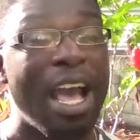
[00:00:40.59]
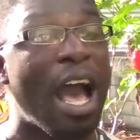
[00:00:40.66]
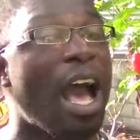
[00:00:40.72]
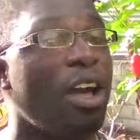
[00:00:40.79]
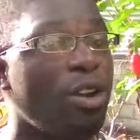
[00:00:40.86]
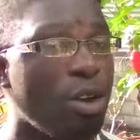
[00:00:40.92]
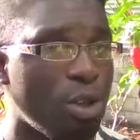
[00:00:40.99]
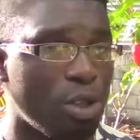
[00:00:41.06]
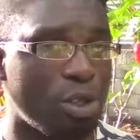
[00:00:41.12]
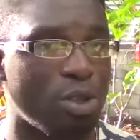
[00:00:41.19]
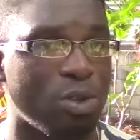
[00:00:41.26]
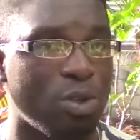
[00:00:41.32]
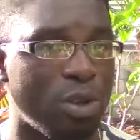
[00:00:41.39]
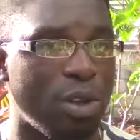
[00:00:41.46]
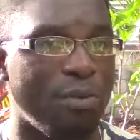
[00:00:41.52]
and
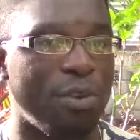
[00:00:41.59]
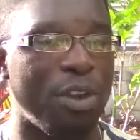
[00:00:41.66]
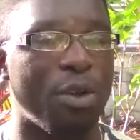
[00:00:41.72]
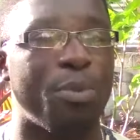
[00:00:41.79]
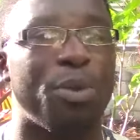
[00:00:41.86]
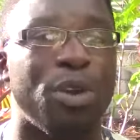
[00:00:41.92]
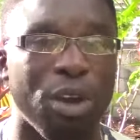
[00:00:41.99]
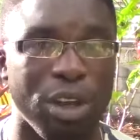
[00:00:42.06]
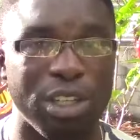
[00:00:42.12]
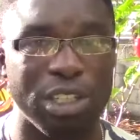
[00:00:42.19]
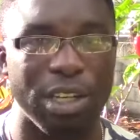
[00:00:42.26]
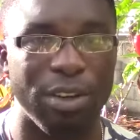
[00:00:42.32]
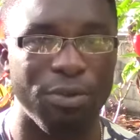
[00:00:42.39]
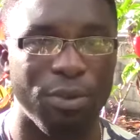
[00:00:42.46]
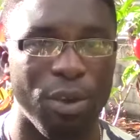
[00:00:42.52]
also the video
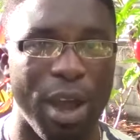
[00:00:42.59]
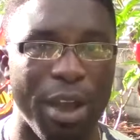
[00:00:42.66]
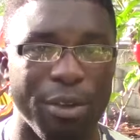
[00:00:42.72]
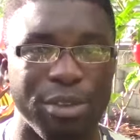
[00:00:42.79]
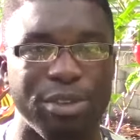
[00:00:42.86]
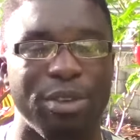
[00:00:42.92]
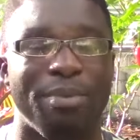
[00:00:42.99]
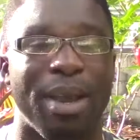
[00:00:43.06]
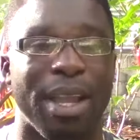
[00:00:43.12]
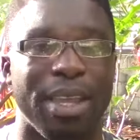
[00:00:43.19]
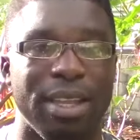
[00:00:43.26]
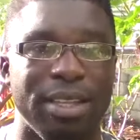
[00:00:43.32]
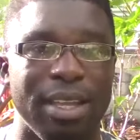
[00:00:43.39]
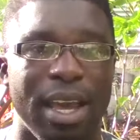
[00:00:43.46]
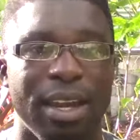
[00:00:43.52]
production for Agrosuede
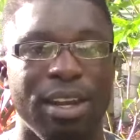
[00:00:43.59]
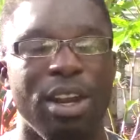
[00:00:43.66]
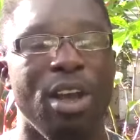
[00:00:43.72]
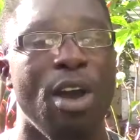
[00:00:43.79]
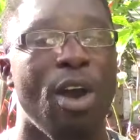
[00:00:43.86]
Backyard Garden.